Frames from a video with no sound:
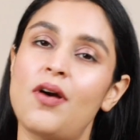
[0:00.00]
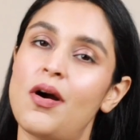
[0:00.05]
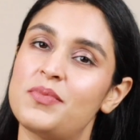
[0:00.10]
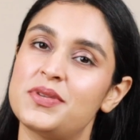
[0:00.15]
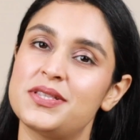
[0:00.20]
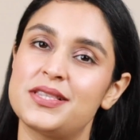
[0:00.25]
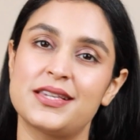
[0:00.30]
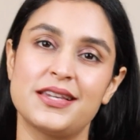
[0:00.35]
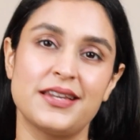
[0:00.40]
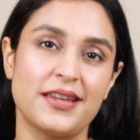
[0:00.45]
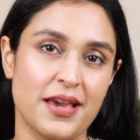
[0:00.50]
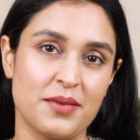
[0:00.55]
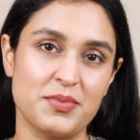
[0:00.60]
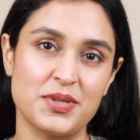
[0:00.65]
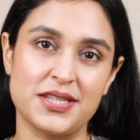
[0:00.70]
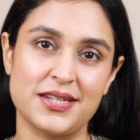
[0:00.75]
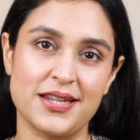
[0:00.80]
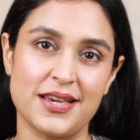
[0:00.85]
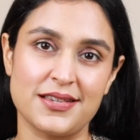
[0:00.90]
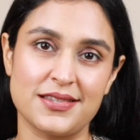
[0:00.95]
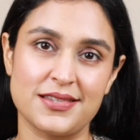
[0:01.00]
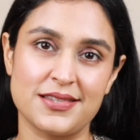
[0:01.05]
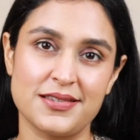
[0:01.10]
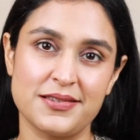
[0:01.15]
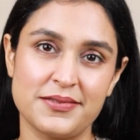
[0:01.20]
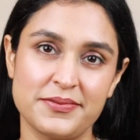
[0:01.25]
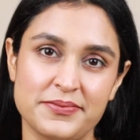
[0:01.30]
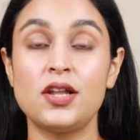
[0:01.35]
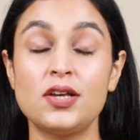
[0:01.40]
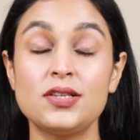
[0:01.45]
common skincare mistakes.
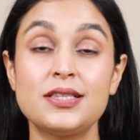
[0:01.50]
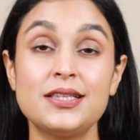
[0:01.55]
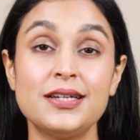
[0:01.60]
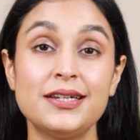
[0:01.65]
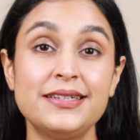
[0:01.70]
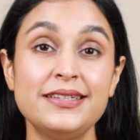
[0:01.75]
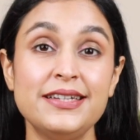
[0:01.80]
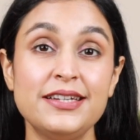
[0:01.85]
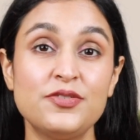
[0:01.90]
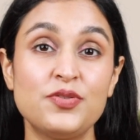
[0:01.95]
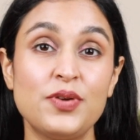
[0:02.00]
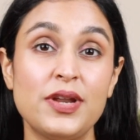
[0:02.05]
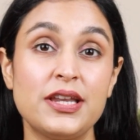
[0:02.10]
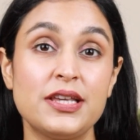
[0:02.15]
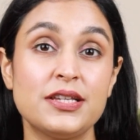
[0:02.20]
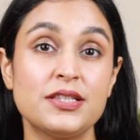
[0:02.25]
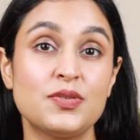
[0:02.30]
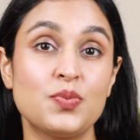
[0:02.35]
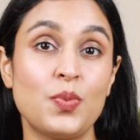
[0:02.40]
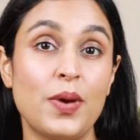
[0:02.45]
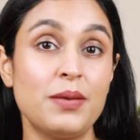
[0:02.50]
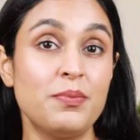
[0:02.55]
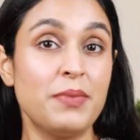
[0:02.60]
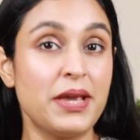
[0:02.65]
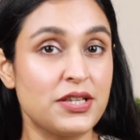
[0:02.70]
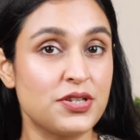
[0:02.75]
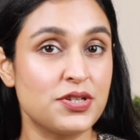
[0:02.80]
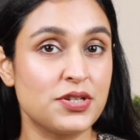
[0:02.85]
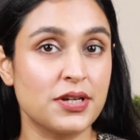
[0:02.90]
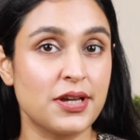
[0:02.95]
Now, certain ingredients when
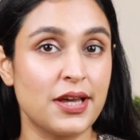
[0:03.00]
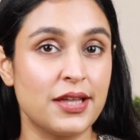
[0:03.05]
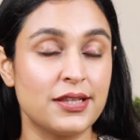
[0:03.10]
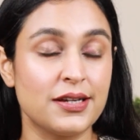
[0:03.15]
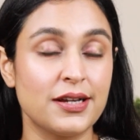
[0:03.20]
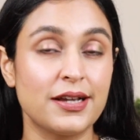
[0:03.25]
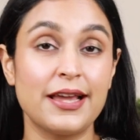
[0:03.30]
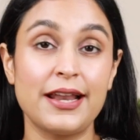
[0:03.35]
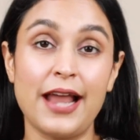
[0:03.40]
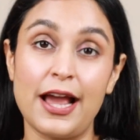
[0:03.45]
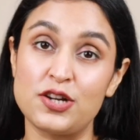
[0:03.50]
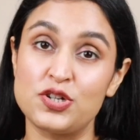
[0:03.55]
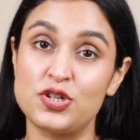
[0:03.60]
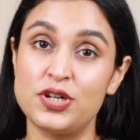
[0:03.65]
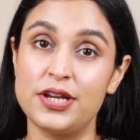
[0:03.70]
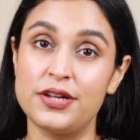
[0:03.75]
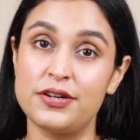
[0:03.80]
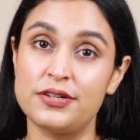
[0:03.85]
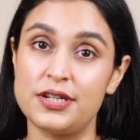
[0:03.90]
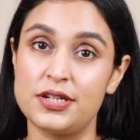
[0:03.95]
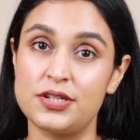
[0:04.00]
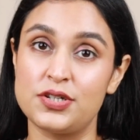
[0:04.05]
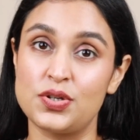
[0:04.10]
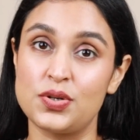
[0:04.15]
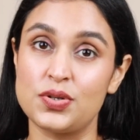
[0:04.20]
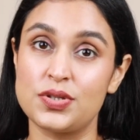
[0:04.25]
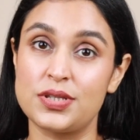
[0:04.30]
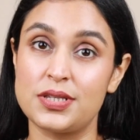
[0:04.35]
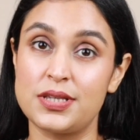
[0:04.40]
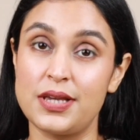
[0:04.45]
mixed together can actually irritate
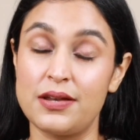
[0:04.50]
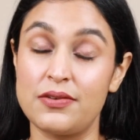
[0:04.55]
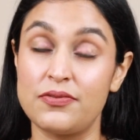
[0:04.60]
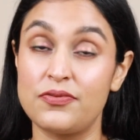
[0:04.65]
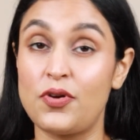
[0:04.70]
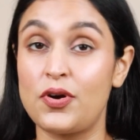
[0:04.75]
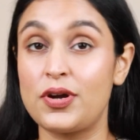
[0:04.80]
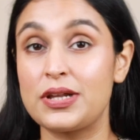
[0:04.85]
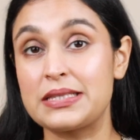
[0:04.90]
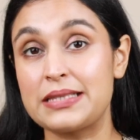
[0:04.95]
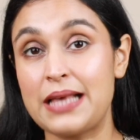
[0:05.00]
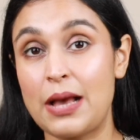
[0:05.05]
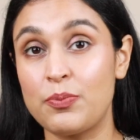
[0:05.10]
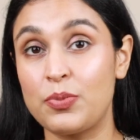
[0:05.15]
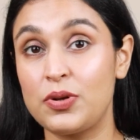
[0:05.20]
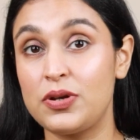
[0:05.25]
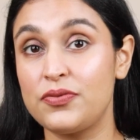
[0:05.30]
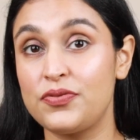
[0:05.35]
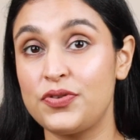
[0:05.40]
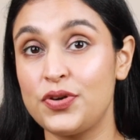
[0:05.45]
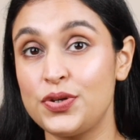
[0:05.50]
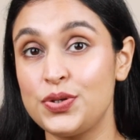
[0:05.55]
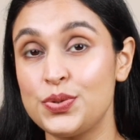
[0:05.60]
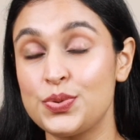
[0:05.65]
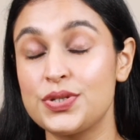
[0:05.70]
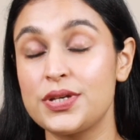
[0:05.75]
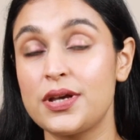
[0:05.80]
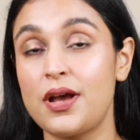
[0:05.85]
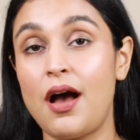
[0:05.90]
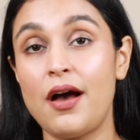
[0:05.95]
your skin. For example, if you're
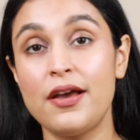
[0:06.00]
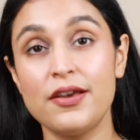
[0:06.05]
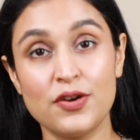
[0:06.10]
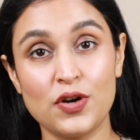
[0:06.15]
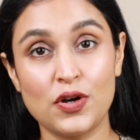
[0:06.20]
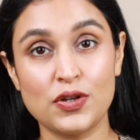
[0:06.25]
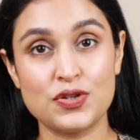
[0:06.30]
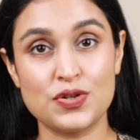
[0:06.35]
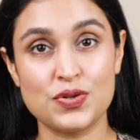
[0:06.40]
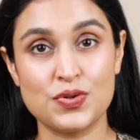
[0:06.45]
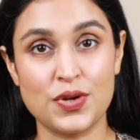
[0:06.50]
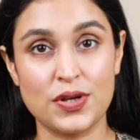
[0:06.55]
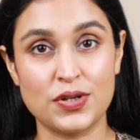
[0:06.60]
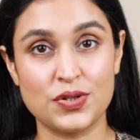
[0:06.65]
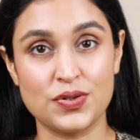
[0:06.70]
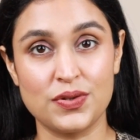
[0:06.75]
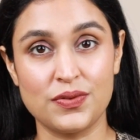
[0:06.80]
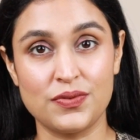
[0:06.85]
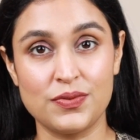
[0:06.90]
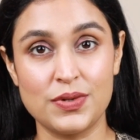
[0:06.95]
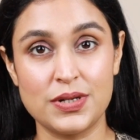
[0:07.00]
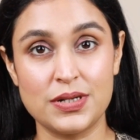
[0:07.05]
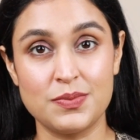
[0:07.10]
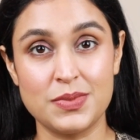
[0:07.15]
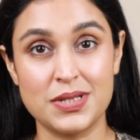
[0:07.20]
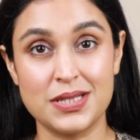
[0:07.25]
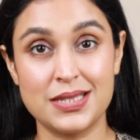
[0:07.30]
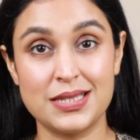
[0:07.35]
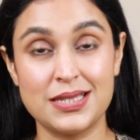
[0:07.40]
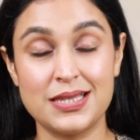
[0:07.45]
using higher concentration of
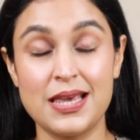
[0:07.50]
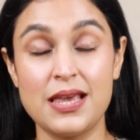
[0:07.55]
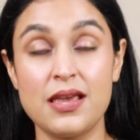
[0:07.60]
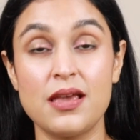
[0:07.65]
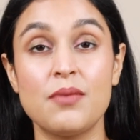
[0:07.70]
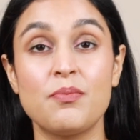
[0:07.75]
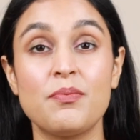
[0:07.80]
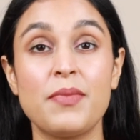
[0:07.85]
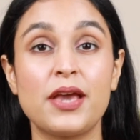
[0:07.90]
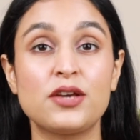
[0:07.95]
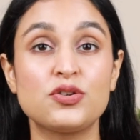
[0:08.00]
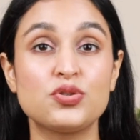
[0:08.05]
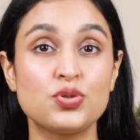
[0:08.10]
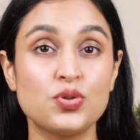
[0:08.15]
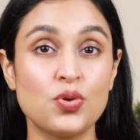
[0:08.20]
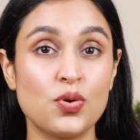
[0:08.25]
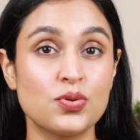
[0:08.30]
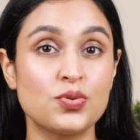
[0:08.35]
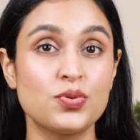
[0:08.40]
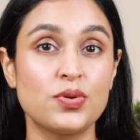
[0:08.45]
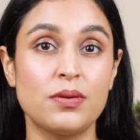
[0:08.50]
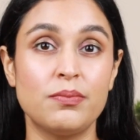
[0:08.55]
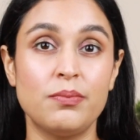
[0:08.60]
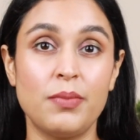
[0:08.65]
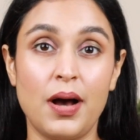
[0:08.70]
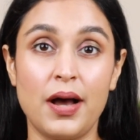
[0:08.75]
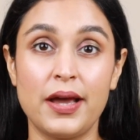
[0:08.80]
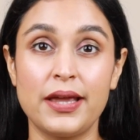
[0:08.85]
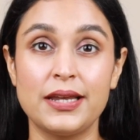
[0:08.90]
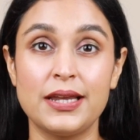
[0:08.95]
vitamin C, make sure to
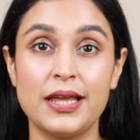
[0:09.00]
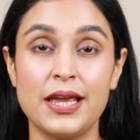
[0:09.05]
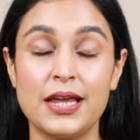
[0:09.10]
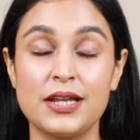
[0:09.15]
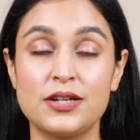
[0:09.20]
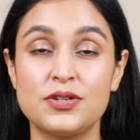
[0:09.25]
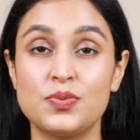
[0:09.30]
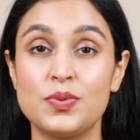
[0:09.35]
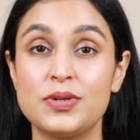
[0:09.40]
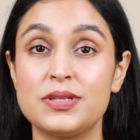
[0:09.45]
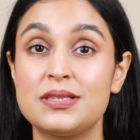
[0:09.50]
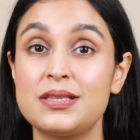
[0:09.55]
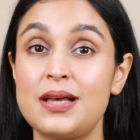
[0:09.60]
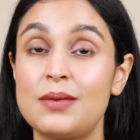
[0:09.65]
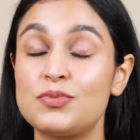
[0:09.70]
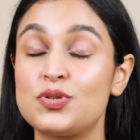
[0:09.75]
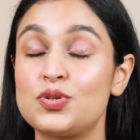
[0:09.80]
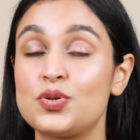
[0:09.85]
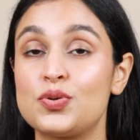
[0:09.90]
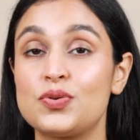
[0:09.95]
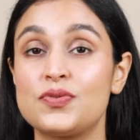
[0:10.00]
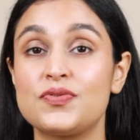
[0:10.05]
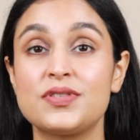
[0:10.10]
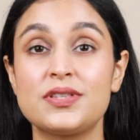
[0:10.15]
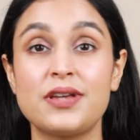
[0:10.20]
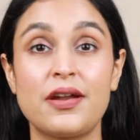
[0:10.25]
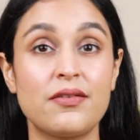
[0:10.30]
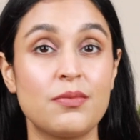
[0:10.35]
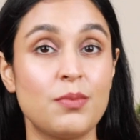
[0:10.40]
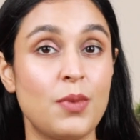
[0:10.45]
combine it with some sort of
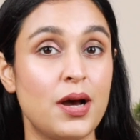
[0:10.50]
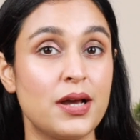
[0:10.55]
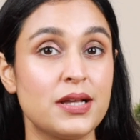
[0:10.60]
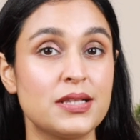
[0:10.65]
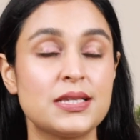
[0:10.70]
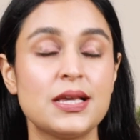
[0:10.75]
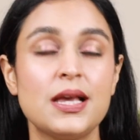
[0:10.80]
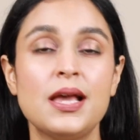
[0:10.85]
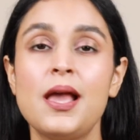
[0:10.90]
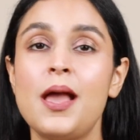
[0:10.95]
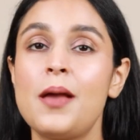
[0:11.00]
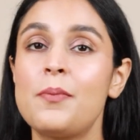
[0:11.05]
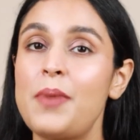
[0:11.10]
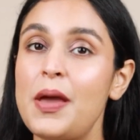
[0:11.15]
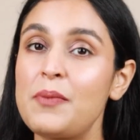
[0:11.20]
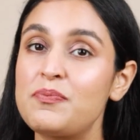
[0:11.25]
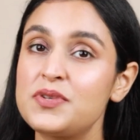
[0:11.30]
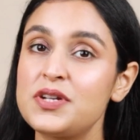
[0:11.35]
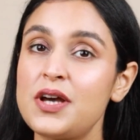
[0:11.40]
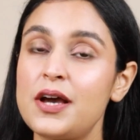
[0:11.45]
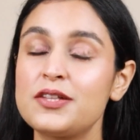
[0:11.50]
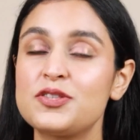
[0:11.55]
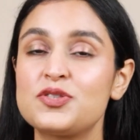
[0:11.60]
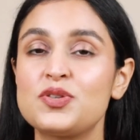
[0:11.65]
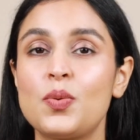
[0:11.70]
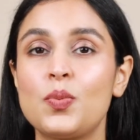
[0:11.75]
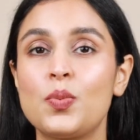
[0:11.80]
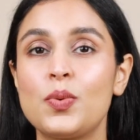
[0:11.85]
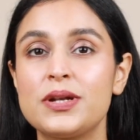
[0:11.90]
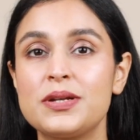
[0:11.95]
ceramides, peptides
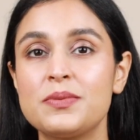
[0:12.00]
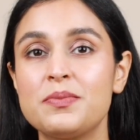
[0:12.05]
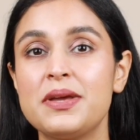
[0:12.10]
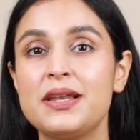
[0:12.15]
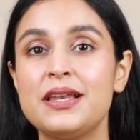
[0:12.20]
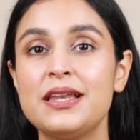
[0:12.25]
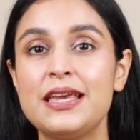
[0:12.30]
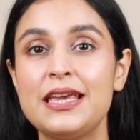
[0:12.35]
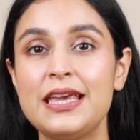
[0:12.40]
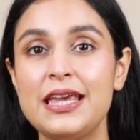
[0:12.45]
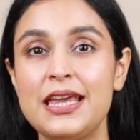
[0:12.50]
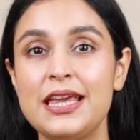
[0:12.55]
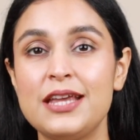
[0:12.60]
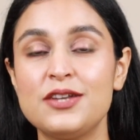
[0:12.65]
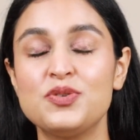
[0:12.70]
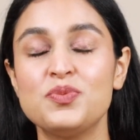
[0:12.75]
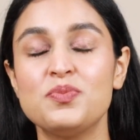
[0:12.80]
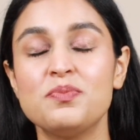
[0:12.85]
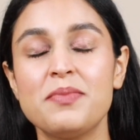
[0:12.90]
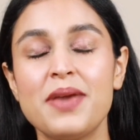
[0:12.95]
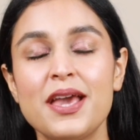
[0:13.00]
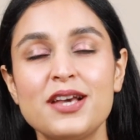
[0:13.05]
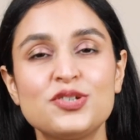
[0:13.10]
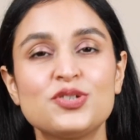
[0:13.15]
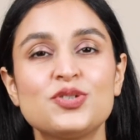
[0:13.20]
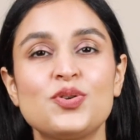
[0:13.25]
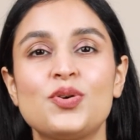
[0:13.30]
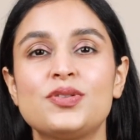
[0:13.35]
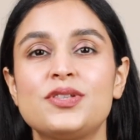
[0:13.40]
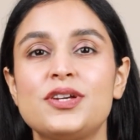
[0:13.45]
or vitamin E to make
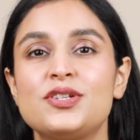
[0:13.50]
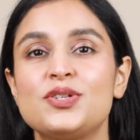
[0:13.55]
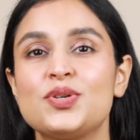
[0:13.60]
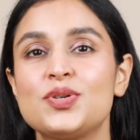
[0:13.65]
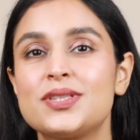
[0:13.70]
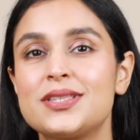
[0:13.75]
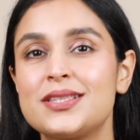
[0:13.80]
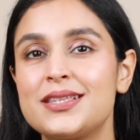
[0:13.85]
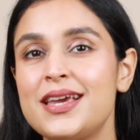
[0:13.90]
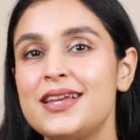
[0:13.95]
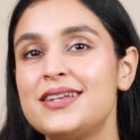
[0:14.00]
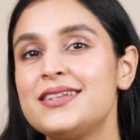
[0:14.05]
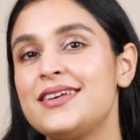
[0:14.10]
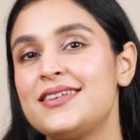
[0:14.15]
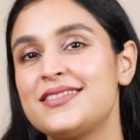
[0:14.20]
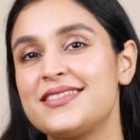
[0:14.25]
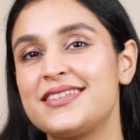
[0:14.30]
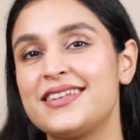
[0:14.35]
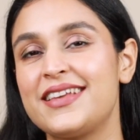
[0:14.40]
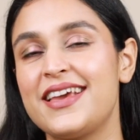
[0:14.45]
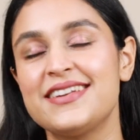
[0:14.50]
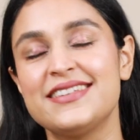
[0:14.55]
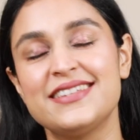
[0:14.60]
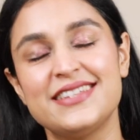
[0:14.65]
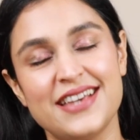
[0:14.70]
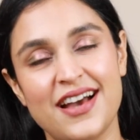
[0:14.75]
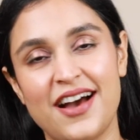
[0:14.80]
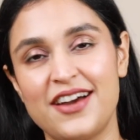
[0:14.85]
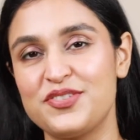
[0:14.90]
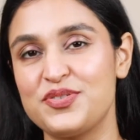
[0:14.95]
sure that your skin doesn't get
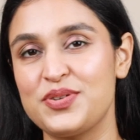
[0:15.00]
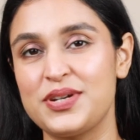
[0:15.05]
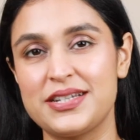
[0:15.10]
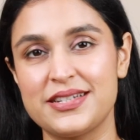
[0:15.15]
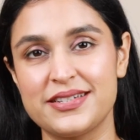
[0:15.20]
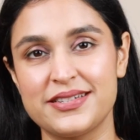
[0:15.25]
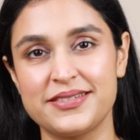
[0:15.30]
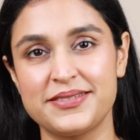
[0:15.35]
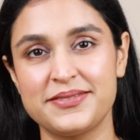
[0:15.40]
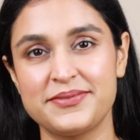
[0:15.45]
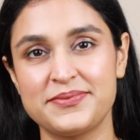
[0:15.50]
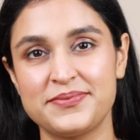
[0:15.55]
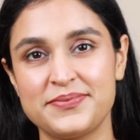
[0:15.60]
dehydrated.